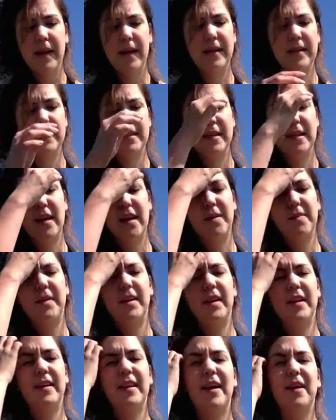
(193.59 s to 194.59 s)
And she
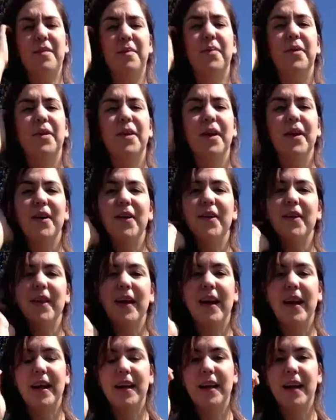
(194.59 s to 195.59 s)
commented down below
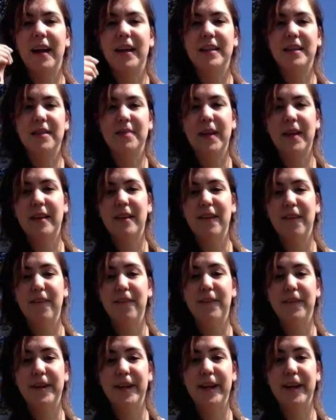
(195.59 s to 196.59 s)
that I should make a
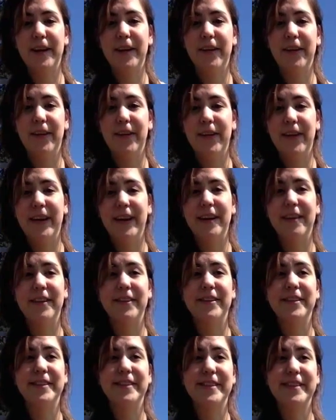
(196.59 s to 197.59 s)
little video, and I
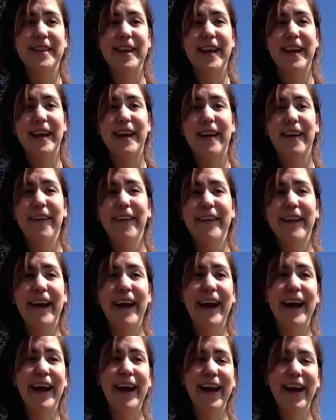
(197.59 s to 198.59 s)
was just like,
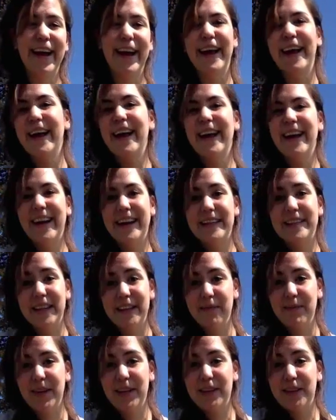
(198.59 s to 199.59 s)
okay.
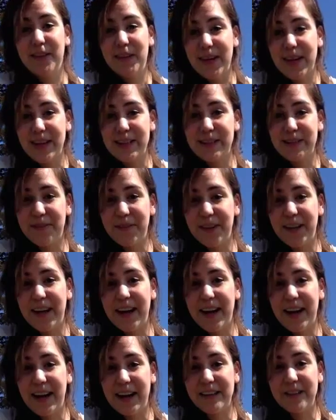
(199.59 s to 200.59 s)
Took me 2 days to figure
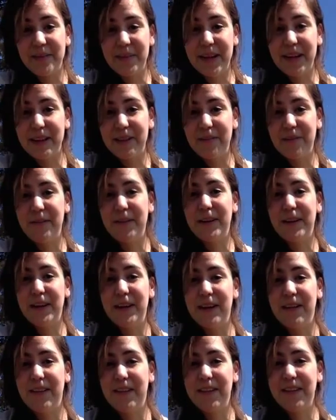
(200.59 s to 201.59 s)
out how to make the
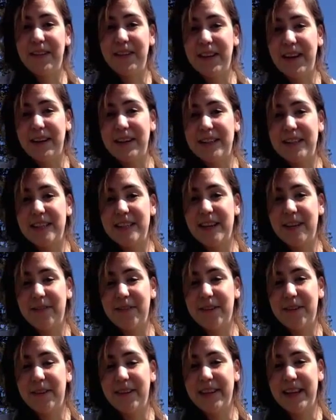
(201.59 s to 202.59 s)
video. You just have
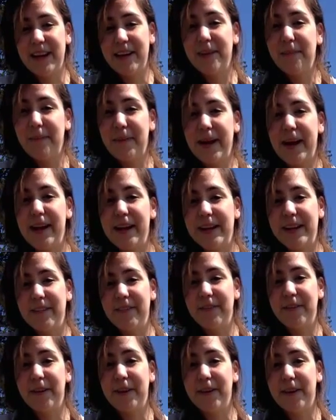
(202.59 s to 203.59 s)
to hold down a
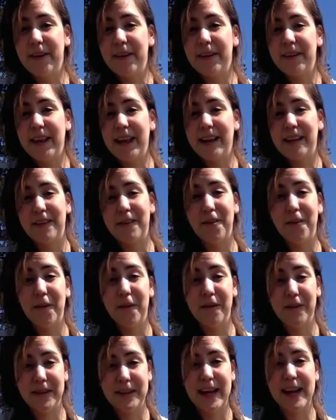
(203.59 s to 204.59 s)
button for like the
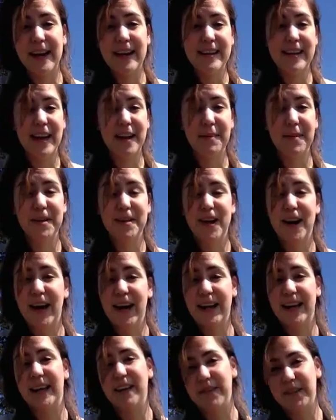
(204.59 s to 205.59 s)
whole entire time you're
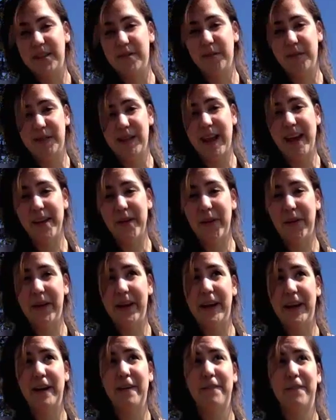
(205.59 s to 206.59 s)
talking, which was
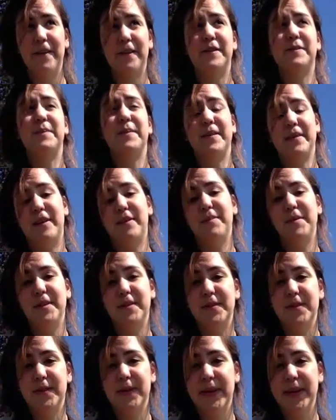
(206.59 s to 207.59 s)
annoying at first, but now I'm
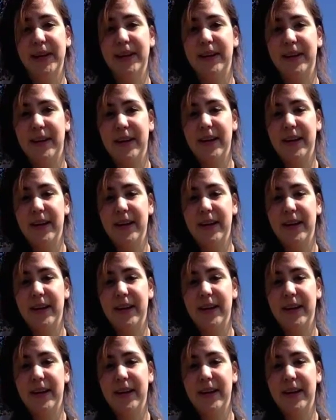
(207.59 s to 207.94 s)
used to it.